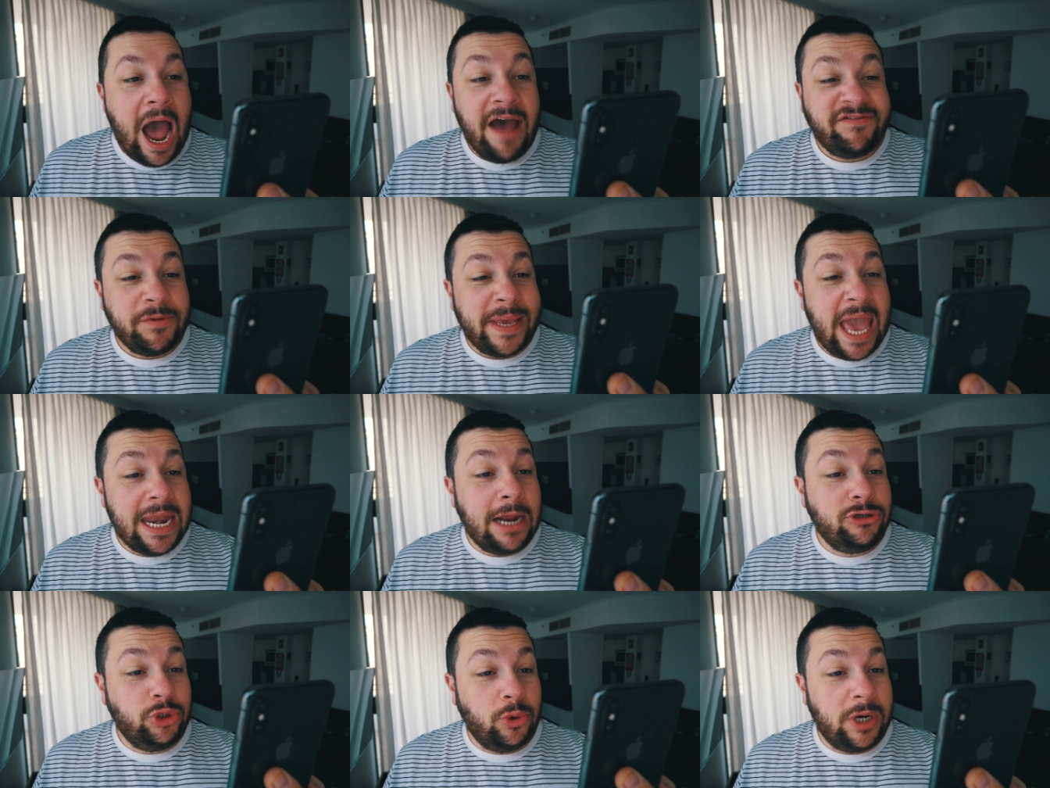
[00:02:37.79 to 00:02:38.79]
After we had
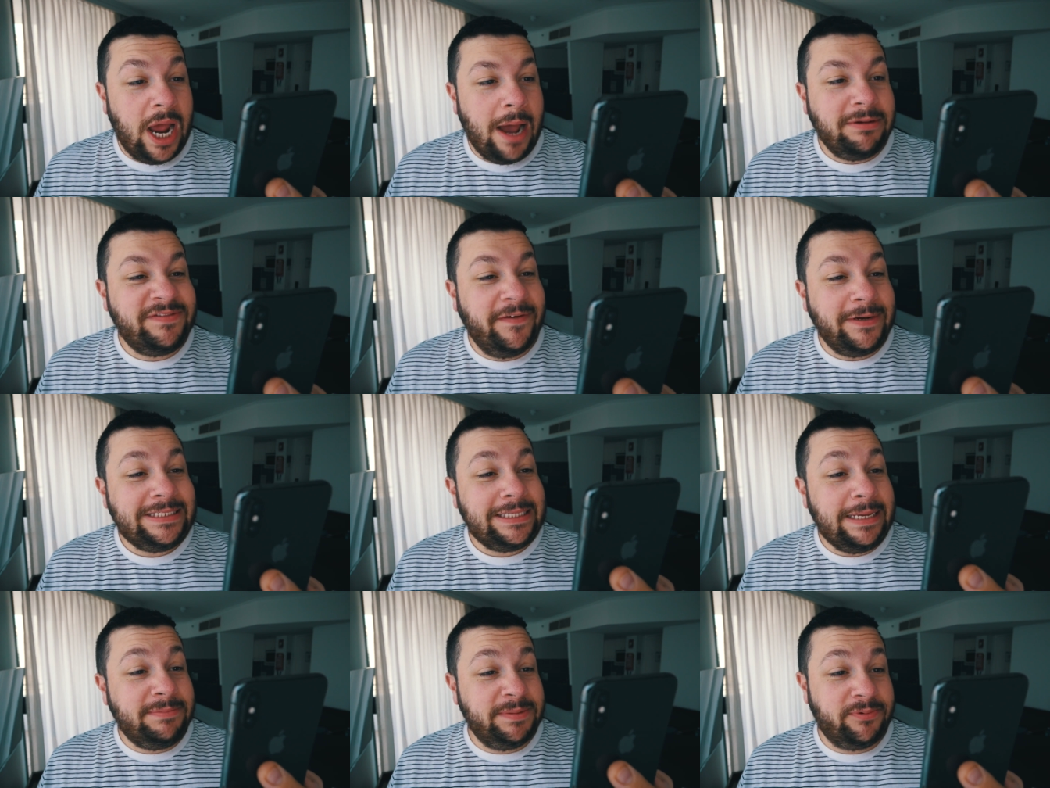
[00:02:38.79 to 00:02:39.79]
our daughter, I was very
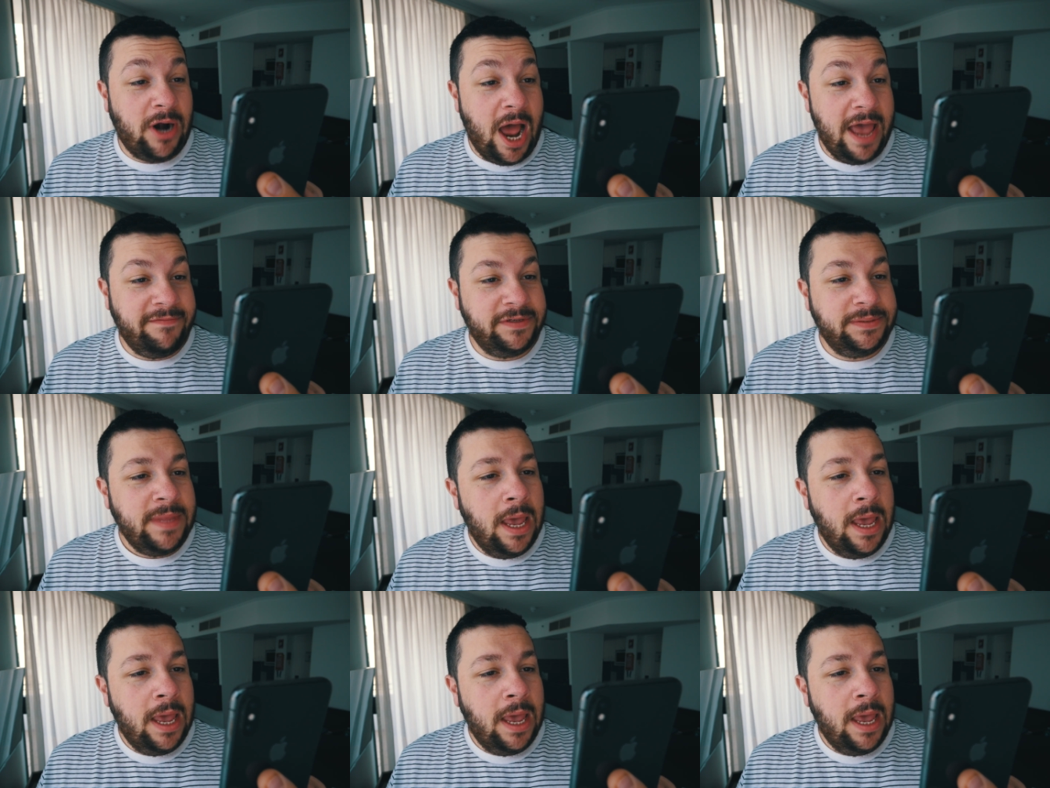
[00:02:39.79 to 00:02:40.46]
sleep deprived.